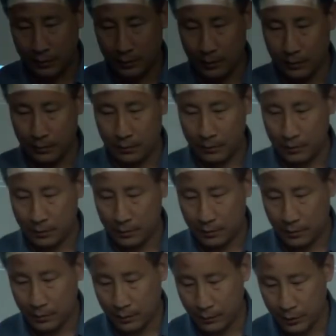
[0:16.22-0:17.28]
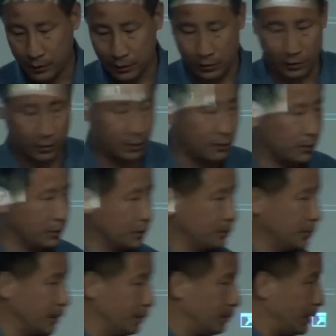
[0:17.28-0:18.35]
So let me just show you a little
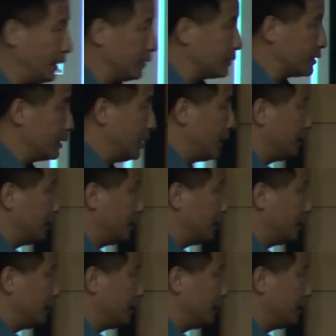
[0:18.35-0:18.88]
bit about